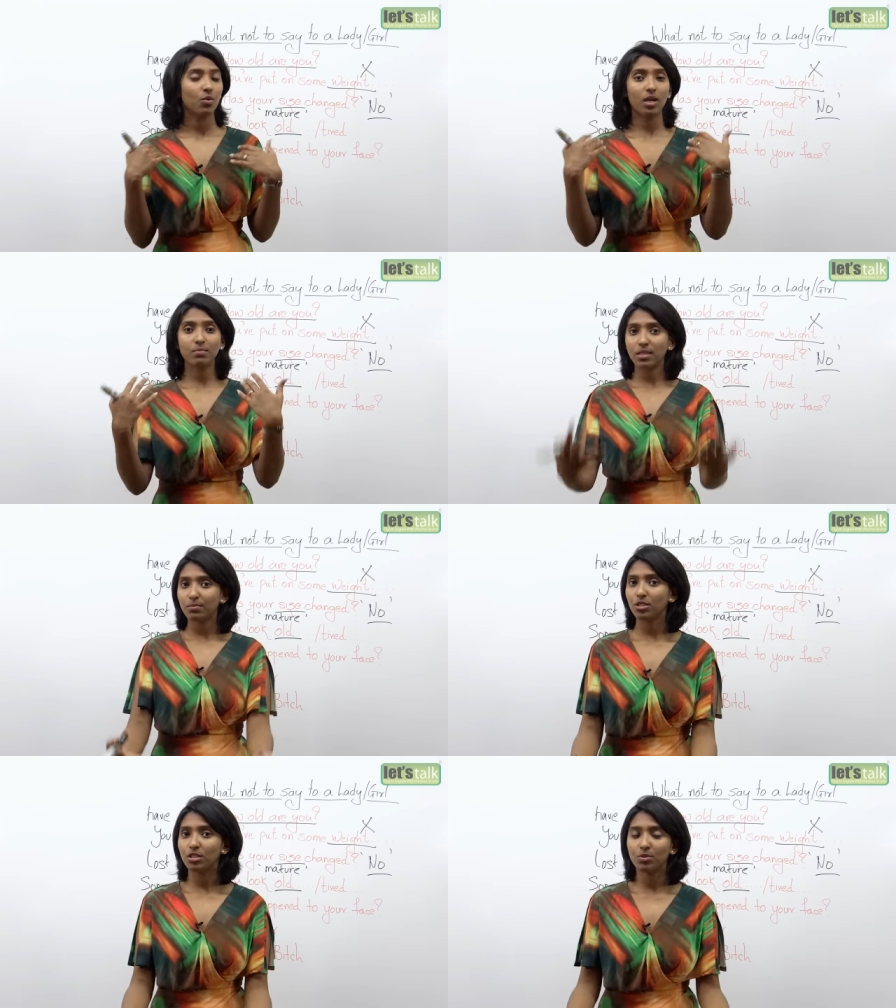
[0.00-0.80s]
comes
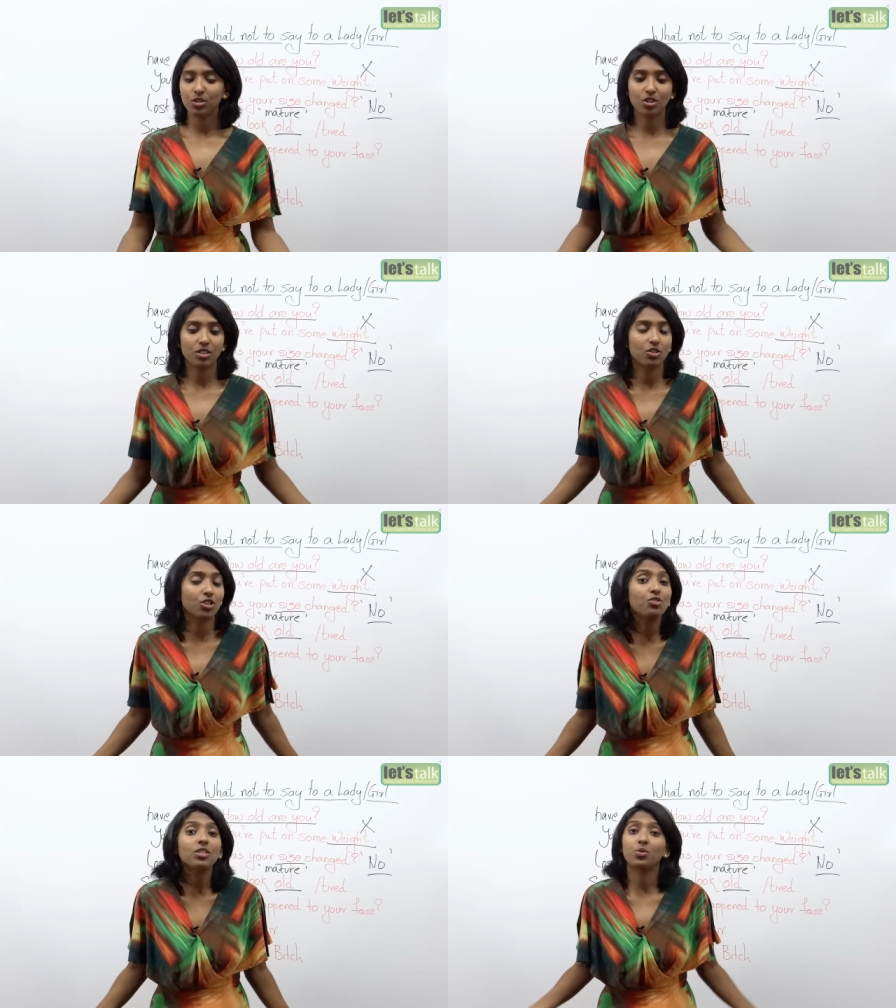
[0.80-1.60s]
up to you and she's
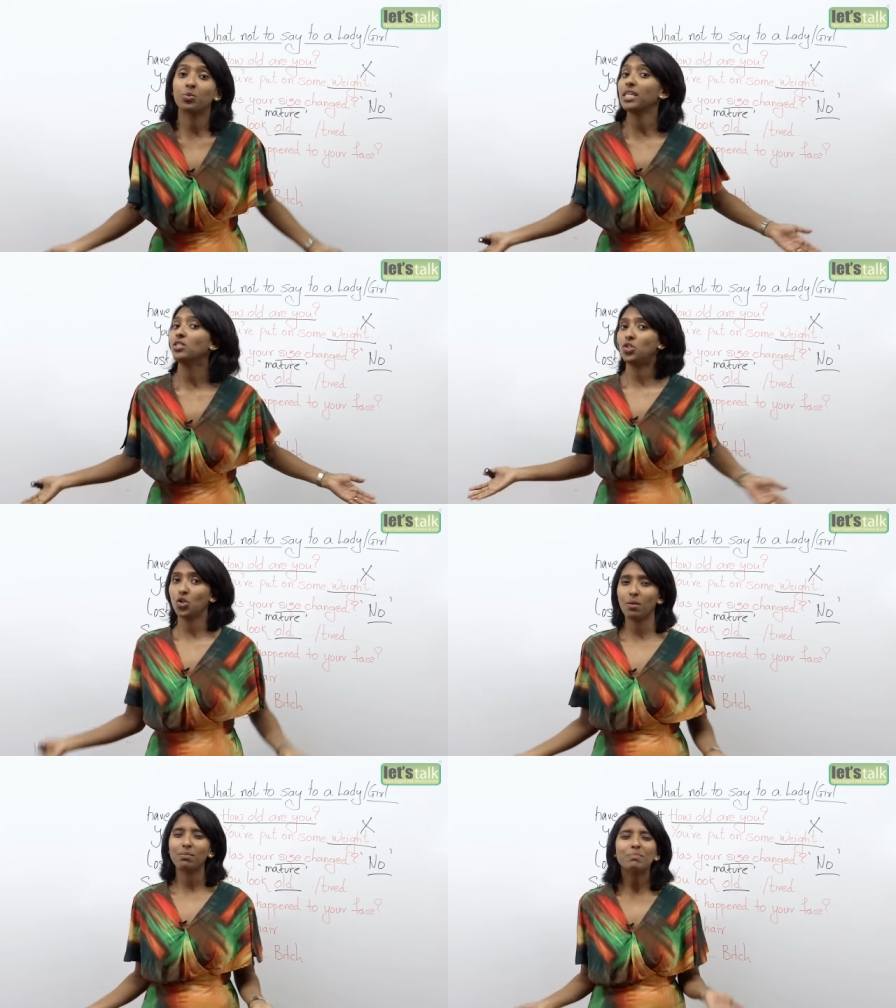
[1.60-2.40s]
doing a great
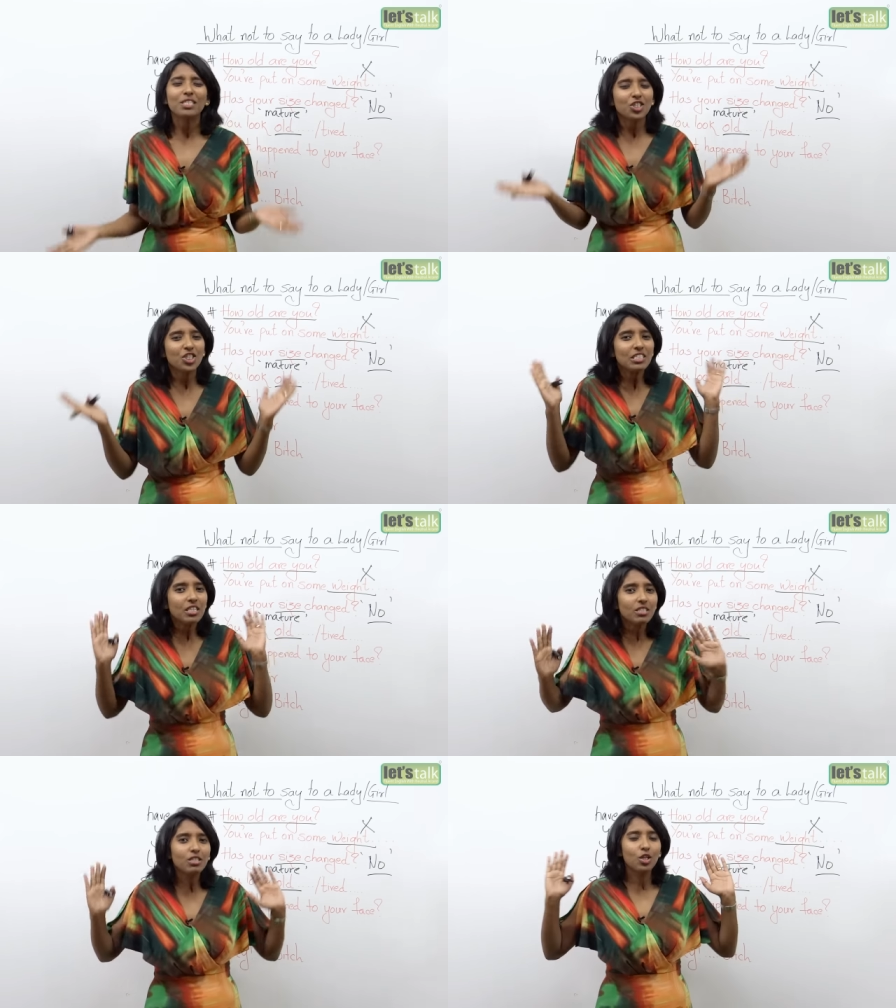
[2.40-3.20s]
job, but she
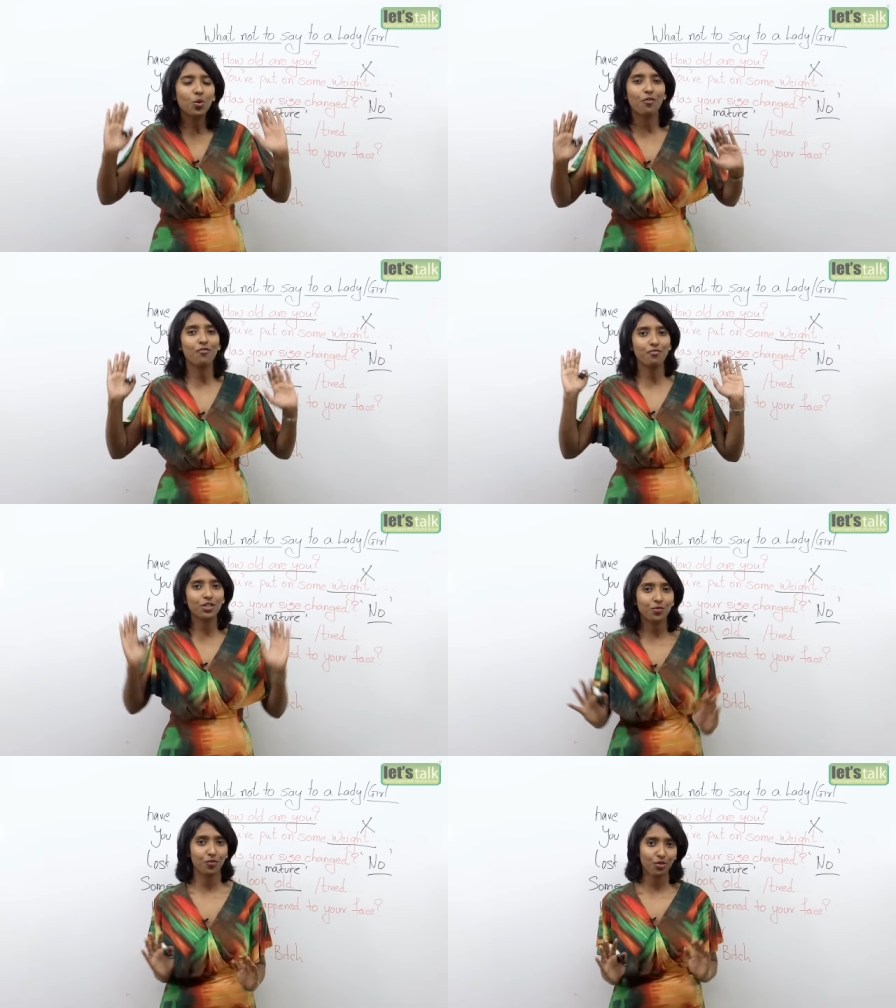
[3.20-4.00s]
doesn't look
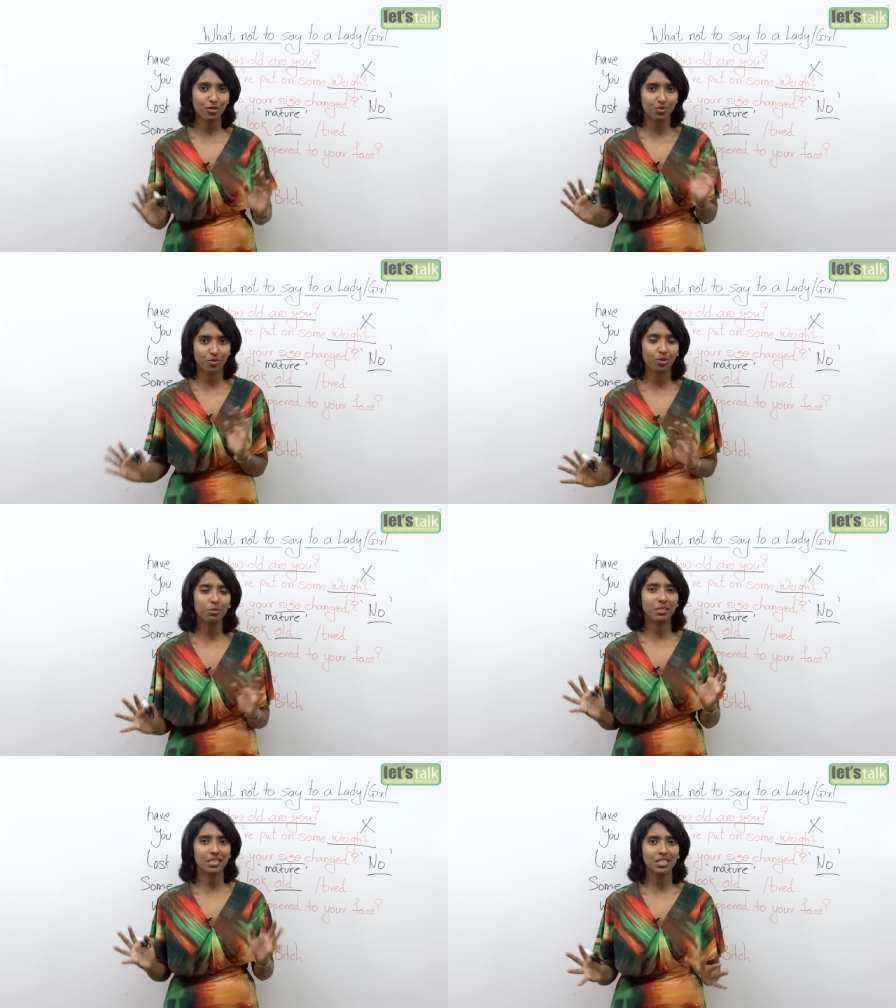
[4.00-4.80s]
fit for this role
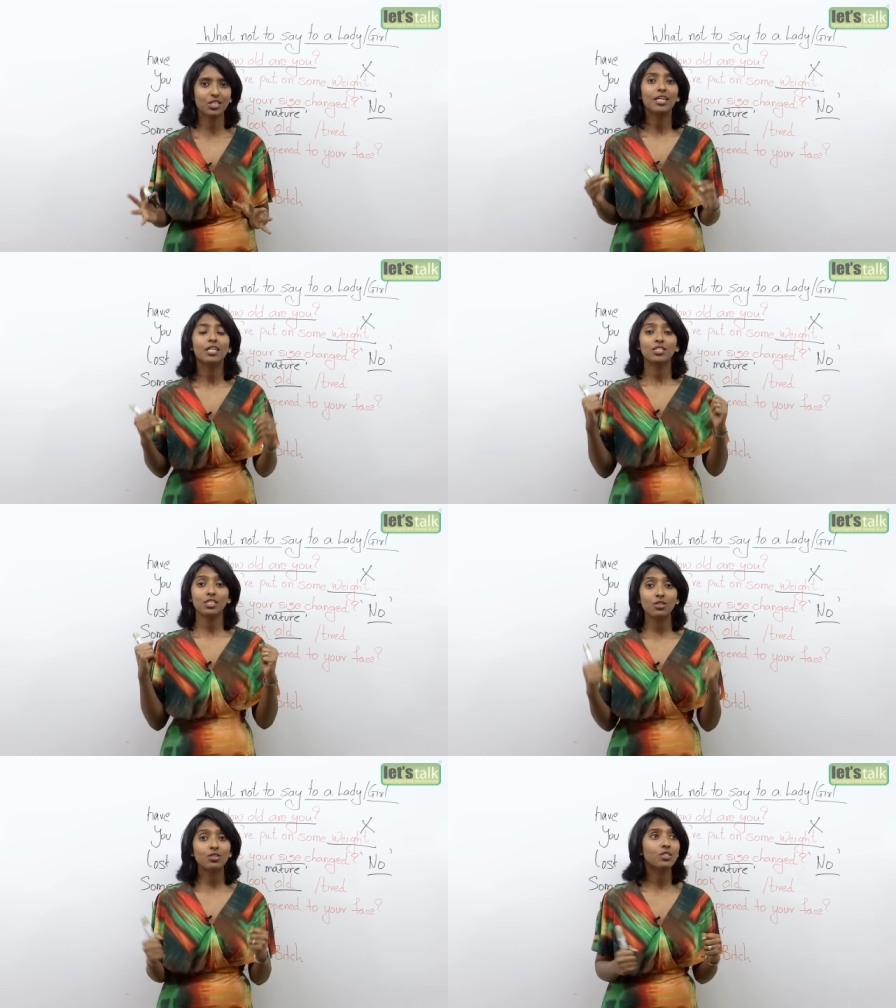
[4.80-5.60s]
because
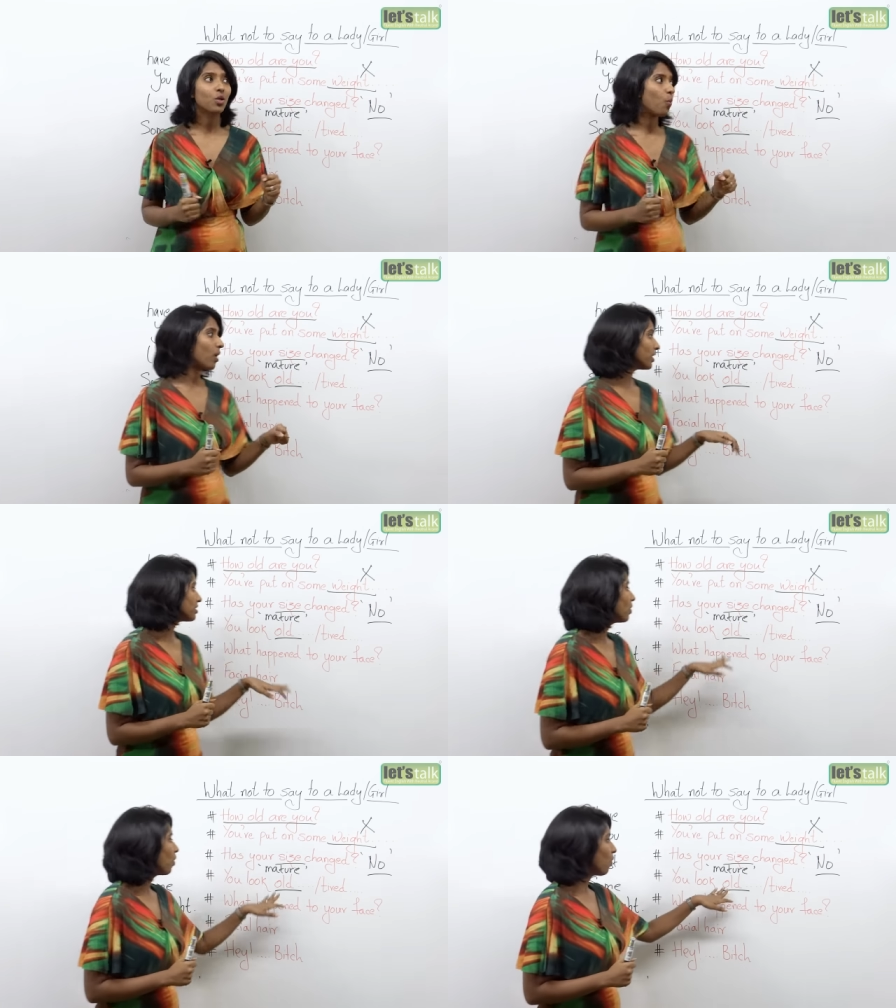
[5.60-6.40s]
she looks
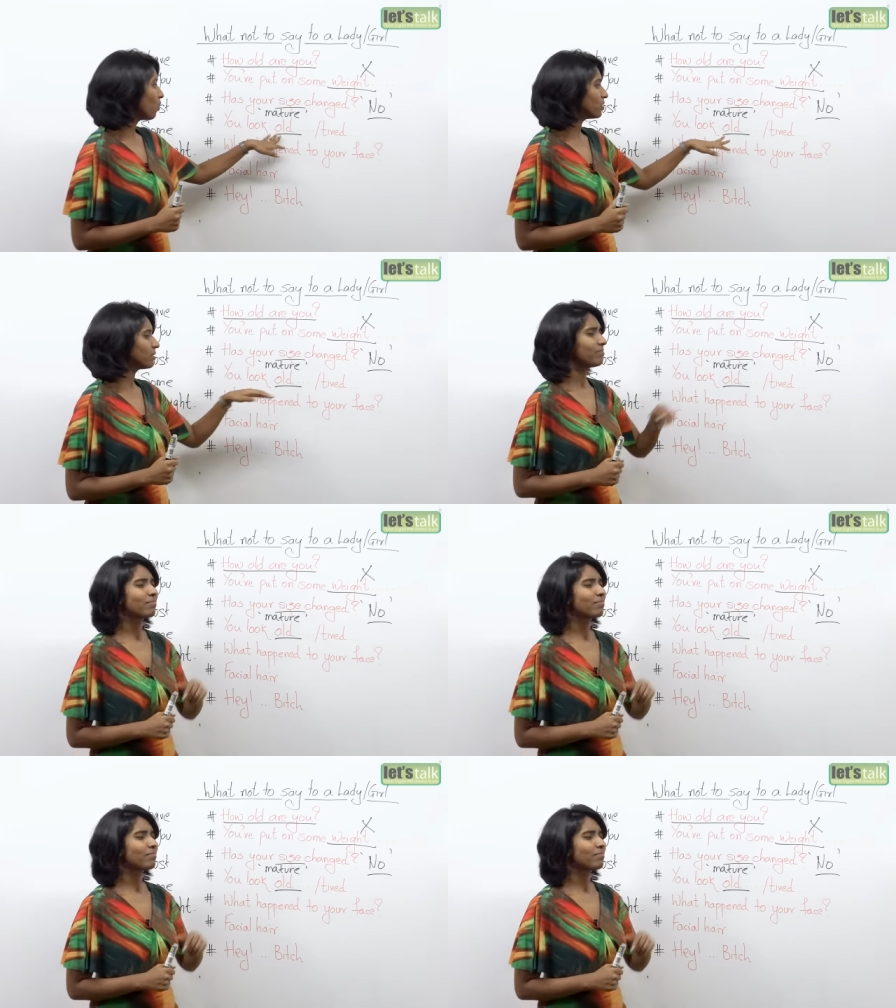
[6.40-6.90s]
quite old.